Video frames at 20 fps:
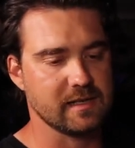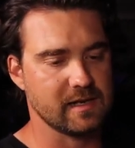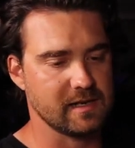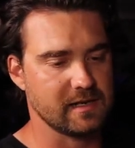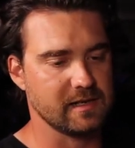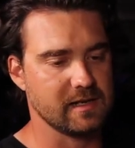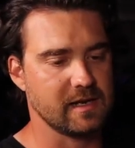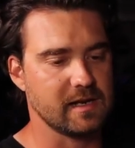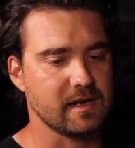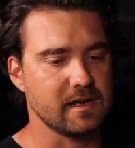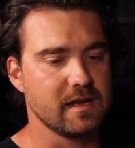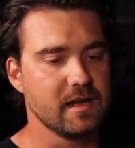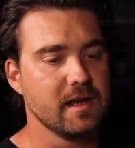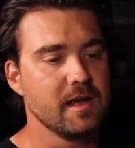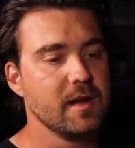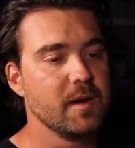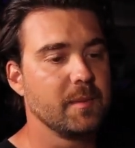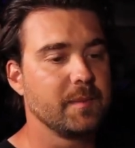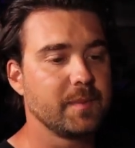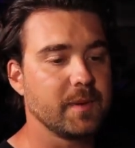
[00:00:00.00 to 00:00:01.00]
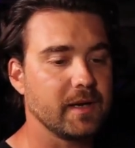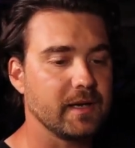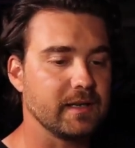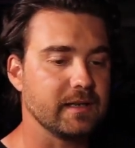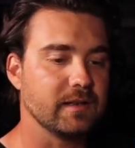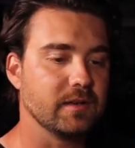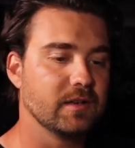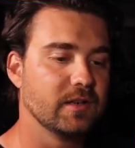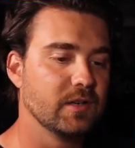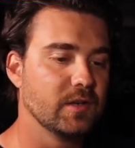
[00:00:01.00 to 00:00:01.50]
Yada yada yada.
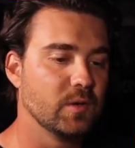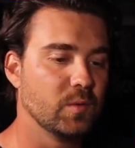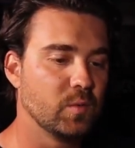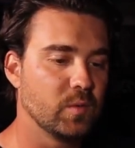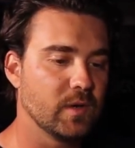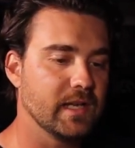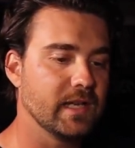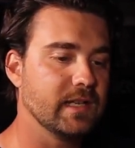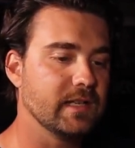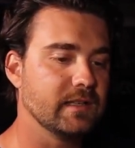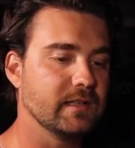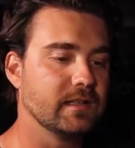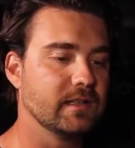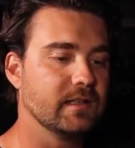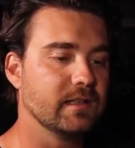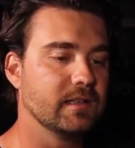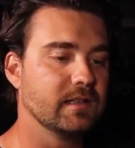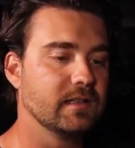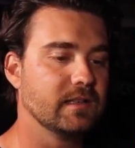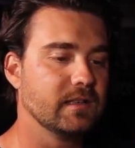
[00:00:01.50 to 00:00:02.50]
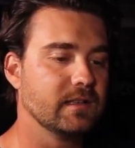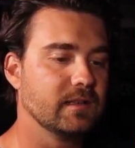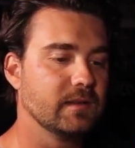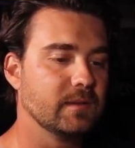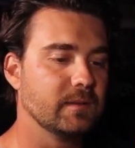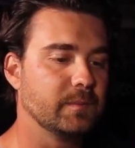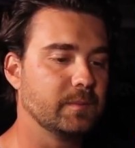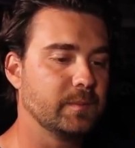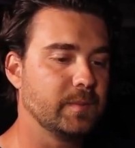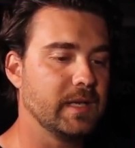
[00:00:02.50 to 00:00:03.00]
But when
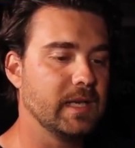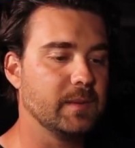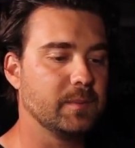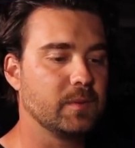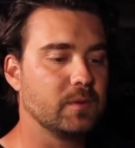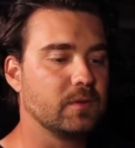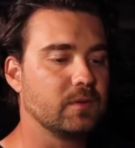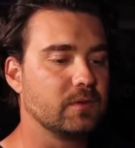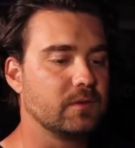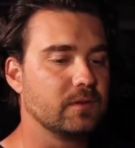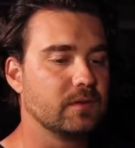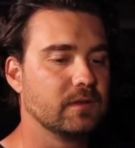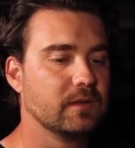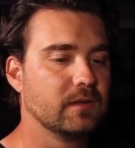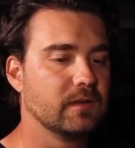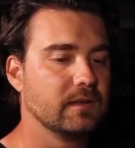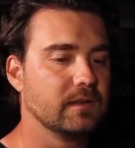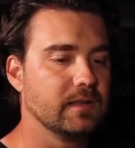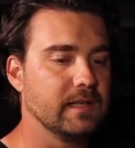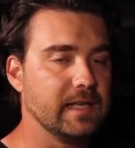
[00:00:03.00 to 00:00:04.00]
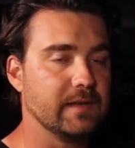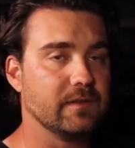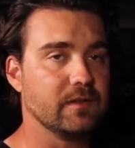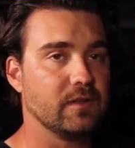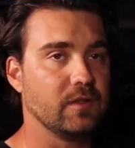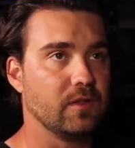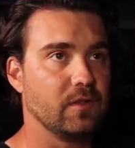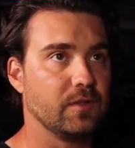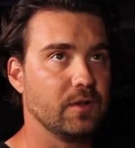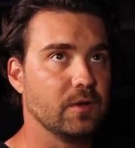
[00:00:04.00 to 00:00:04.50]
people,
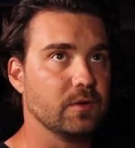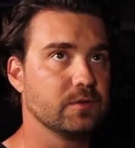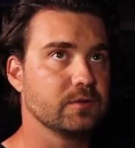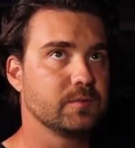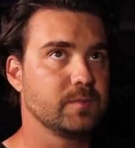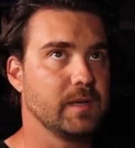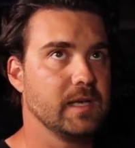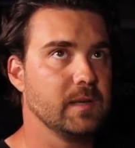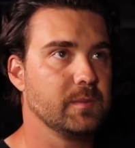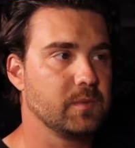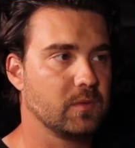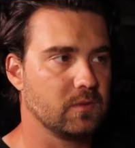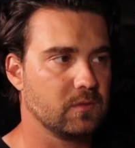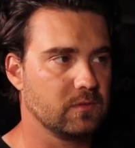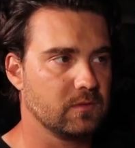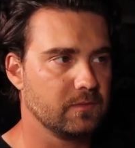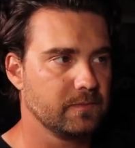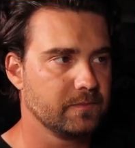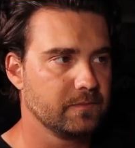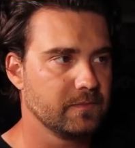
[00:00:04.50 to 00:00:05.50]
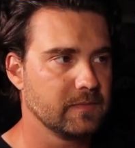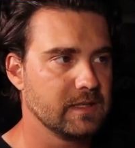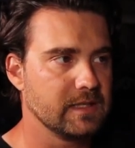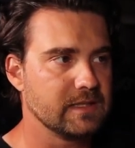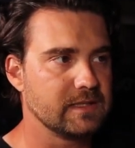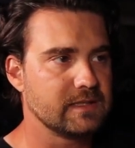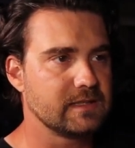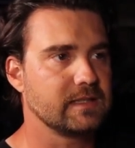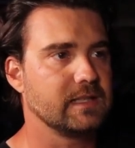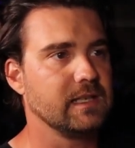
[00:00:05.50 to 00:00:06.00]
even those people,
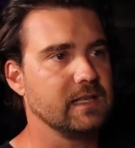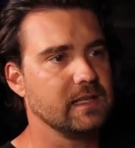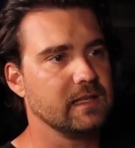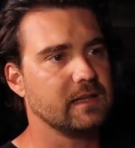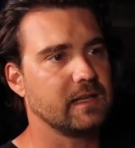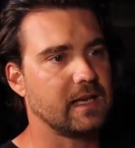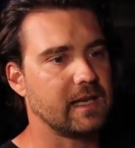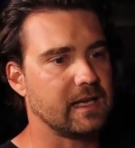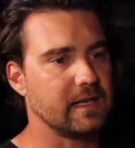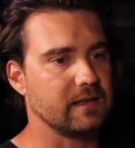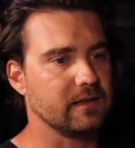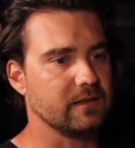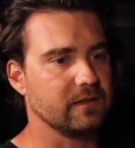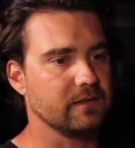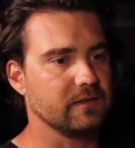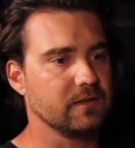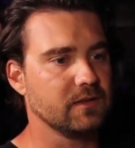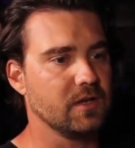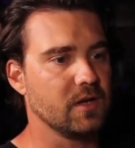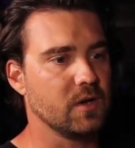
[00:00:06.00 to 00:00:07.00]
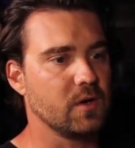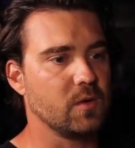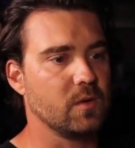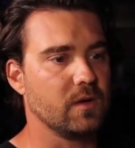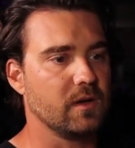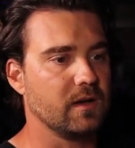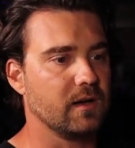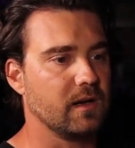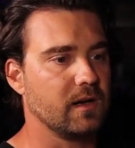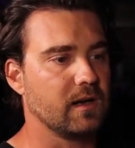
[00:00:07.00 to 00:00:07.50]
see that
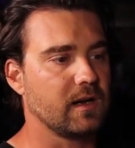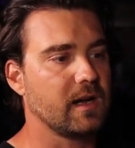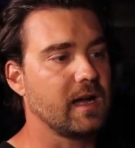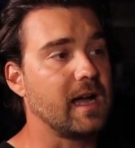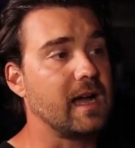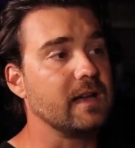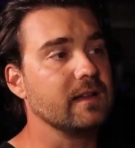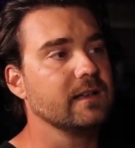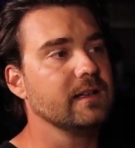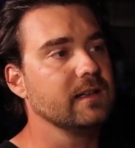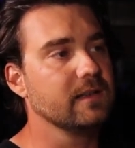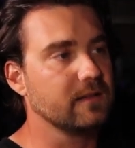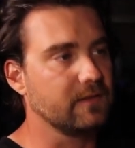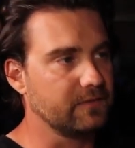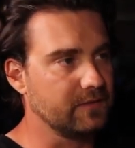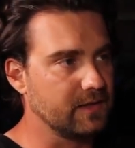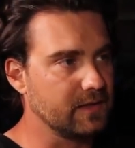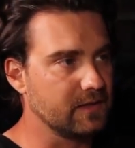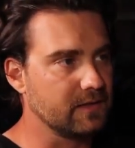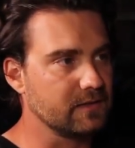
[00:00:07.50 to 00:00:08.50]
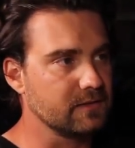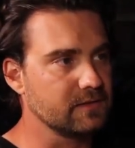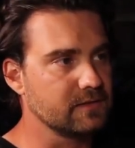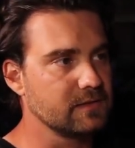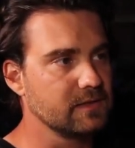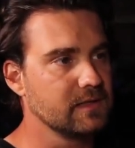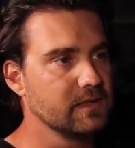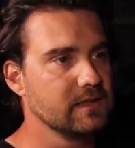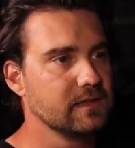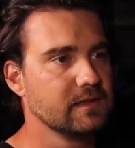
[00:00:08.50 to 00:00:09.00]
a colleague of
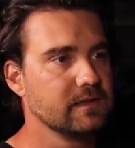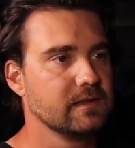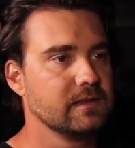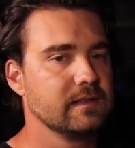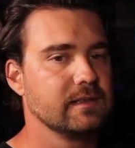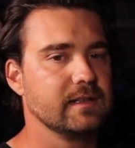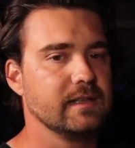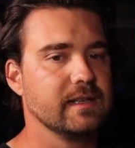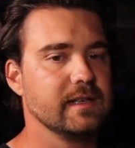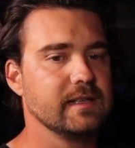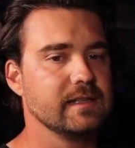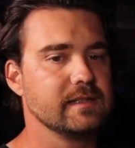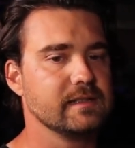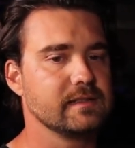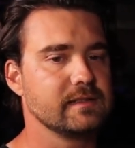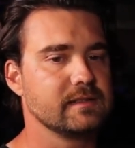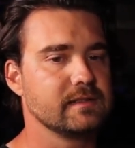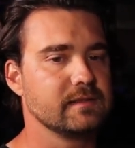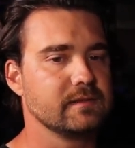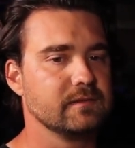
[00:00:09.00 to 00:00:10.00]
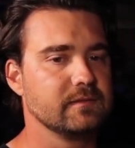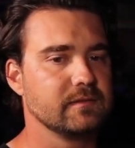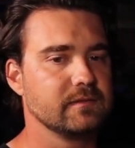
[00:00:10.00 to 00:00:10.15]
theirs is